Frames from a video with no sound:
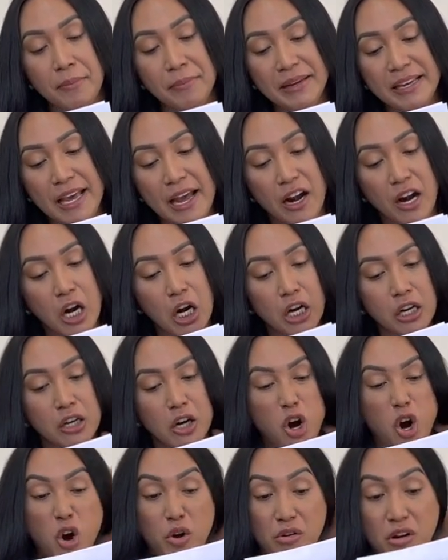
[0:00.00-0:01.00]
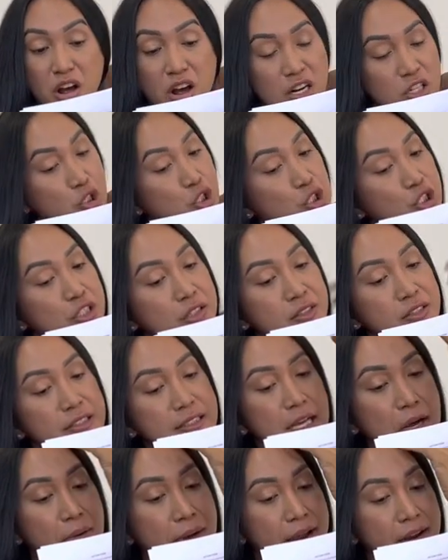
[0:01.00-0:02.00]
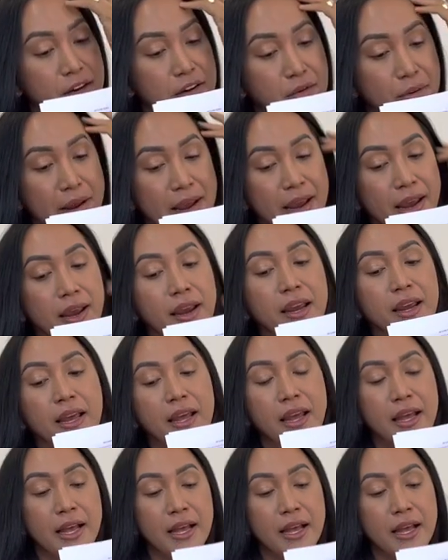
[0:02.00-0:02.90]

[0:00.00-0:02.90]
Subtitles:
Carat Orange. So anyway,